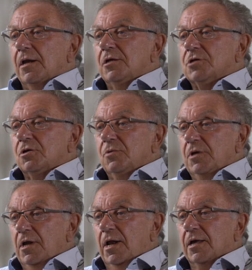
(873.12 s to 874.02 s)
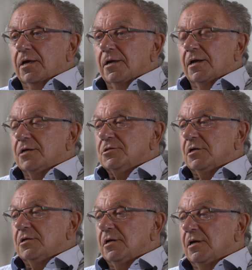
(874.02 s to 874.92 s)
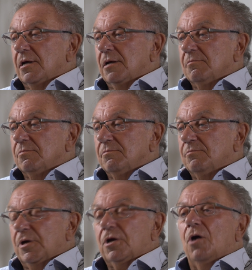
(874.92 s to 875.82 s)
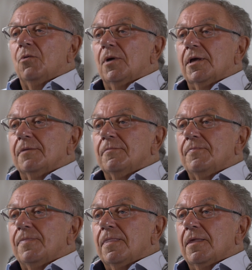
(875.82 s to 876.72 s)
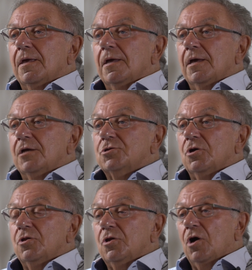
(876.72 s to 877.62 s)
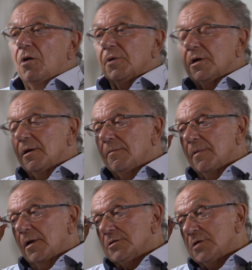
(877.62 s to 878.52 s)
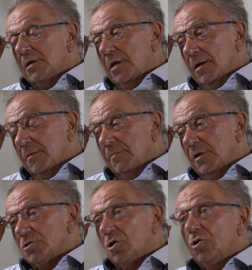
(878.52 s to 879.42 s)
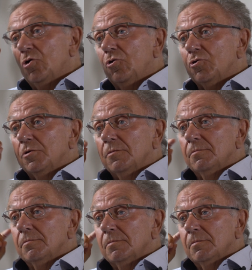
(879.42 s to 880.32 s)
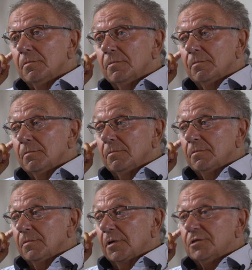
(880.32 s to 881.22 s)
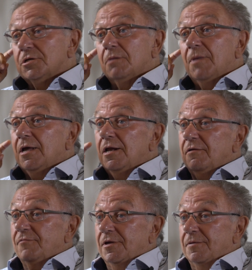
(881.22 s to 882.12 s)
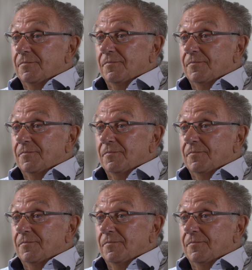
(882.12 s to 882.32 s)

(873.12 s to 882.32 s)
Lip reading: And he said, "Who are you like?" And I said, "I'm Pete Conway." He said, "Are you the comic?" I said, "Yeah." He said, "Are you good?" I said, "I make a living."